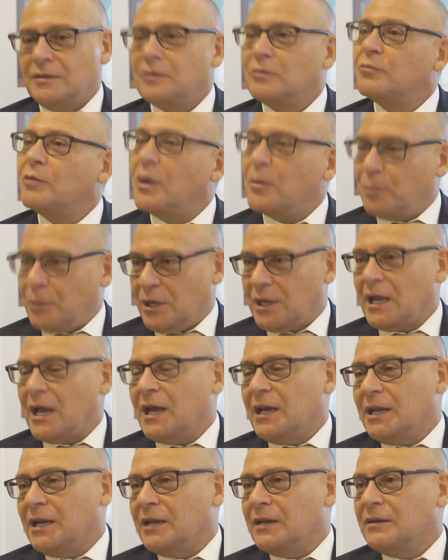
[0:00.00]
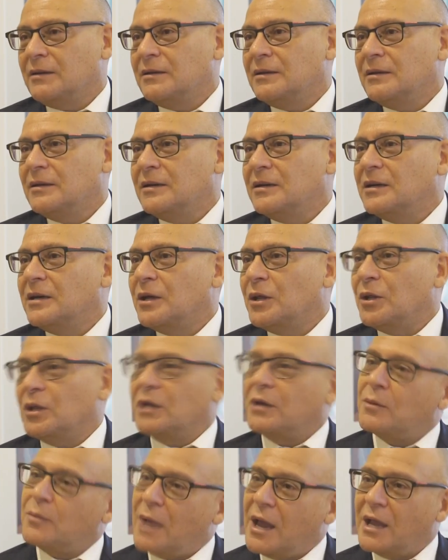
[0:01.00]
replicating the
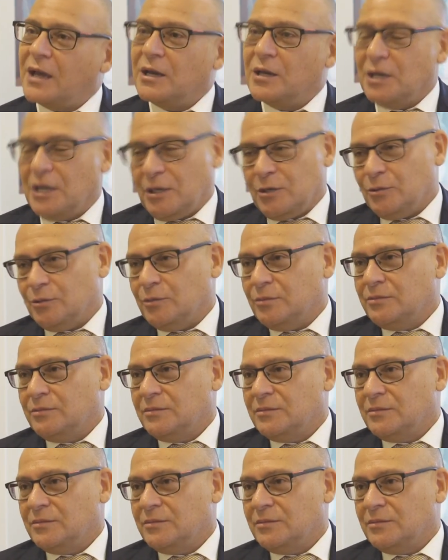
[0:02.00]
Kabanga nickel